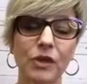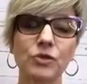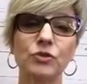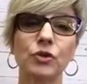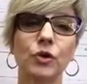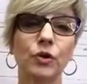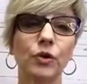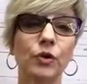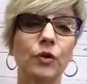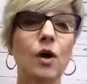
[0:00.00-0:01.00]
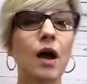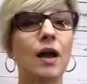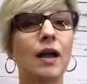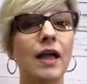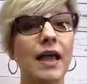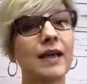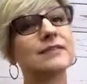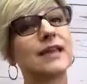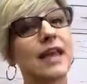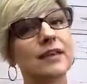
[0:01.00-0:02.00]
so
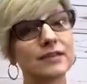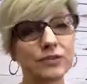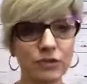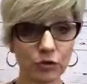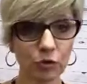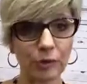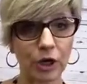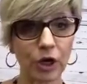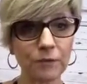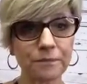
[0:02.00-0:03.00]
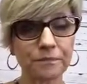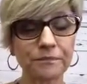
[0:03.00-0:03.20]
as a consumer,